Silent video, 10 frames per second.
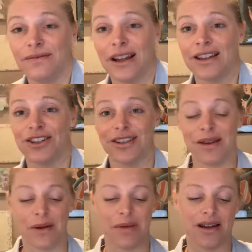I just
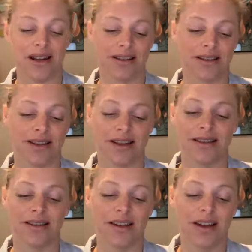keep on my desk, it
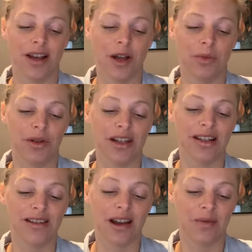says, please
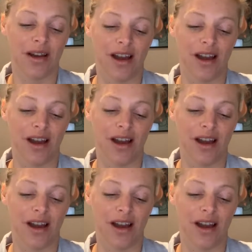align my